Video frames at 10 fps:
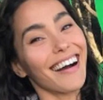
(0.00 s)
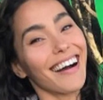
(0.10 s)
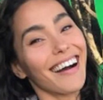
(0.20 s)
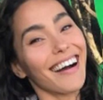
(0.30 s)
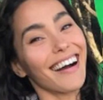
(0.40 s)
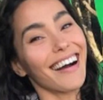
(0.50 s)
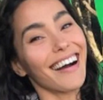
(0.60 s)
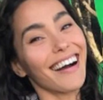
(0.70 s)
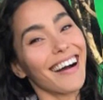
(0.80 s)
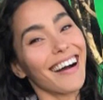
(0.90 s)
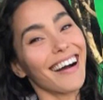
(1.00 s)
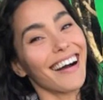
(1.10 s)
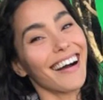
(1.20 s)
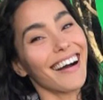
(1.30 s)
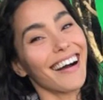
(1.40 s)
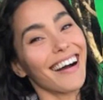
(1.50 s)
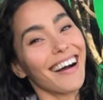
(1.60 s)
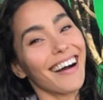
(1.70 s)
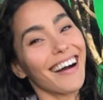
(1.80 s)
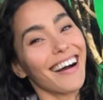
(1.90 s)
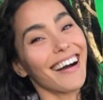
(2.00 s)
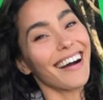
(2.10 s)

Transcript: This person isn't speaking.